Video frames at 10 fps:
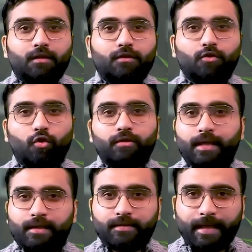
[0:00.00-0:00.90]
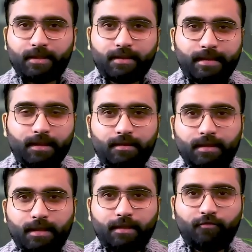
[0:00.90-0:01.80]
though the exact skills
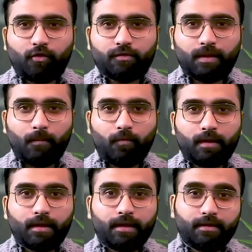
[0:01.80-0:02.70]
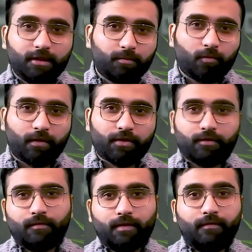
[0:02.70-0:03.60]
needed for someone in this profession
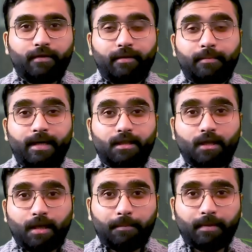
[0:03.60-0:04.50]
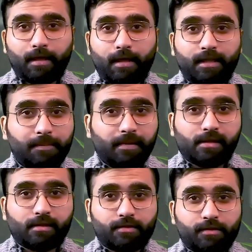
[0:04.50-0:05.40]
will vary by the company and the
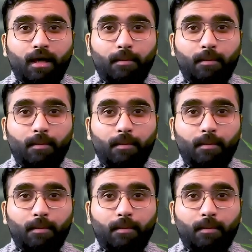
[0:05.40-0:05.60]
business.